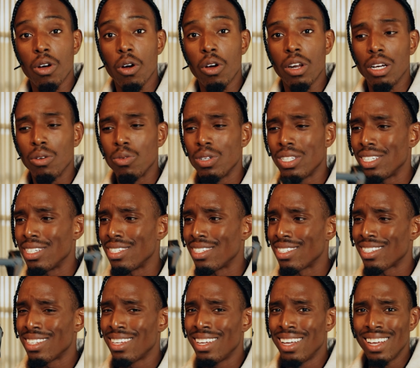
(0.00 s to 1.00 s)
coding, which
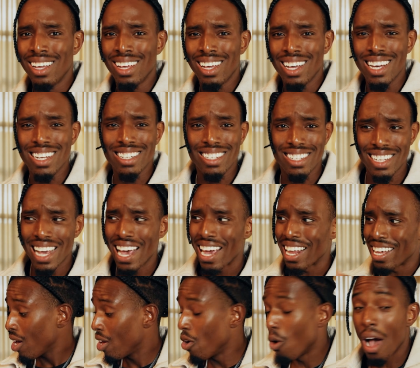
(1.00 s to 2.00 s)
is
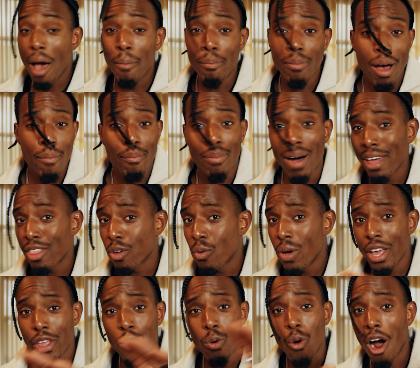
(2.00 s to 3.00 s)
insane. Oh, and by the
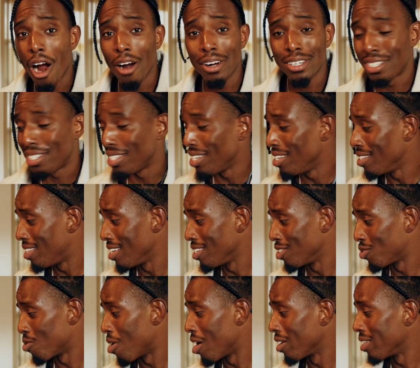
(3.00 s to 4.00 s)
way, you aren't seeing
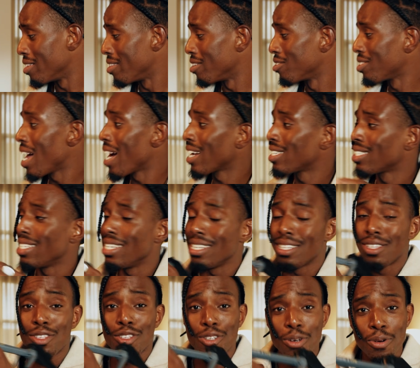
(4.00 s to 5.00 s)
things wrongly. There's actually
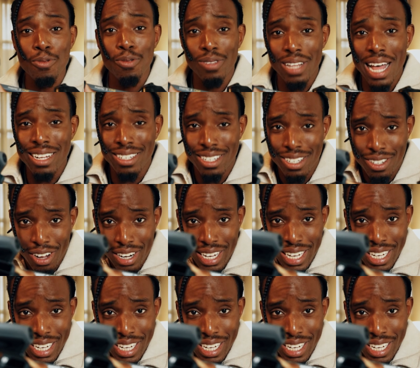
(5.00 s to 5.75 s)
2 lenses on